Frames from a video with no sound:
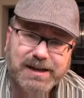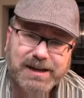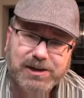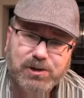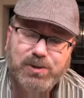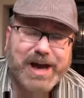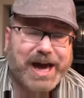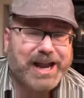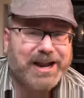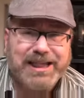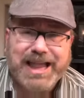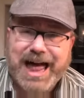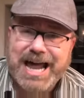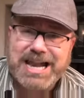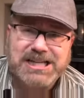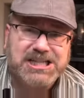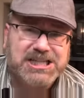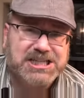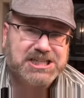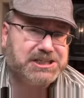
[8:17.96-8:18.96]
You got a lot
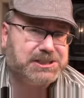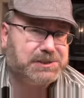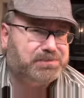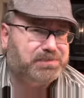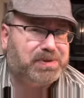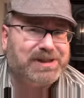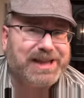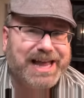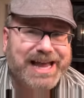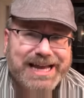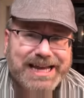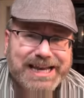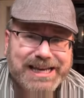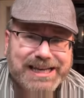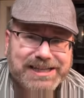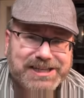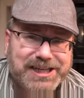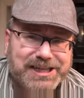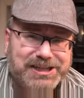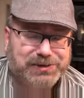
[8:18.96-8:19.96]
of
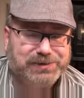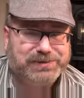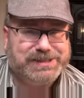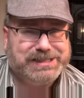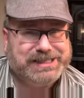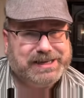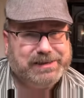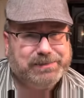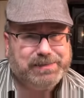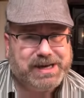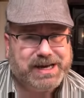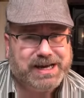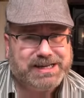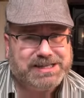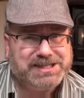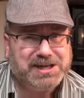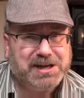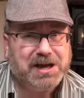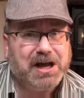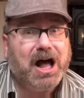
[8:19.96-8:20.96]
splaining to do, C B
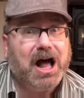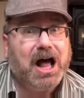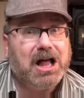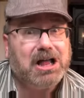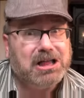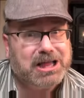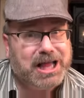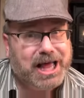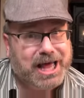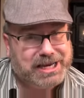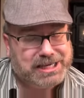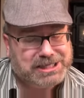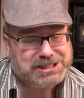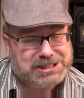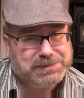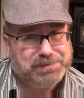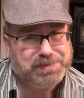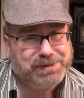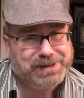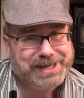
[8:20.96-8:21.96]
S. A lot of
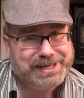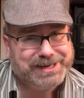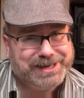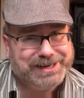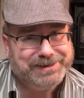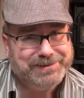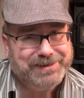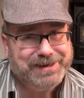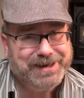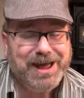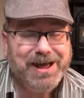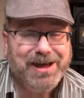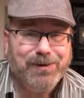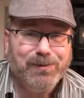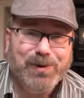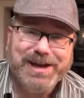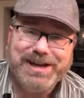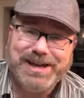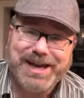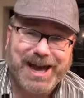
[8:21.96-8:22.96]
splaining.
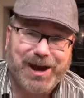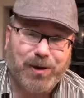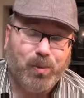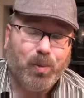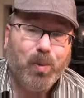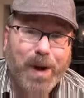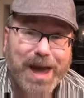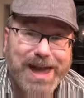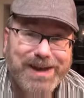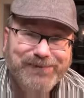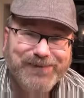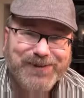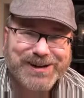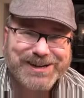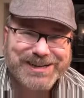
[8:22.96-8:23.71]
We can't wait for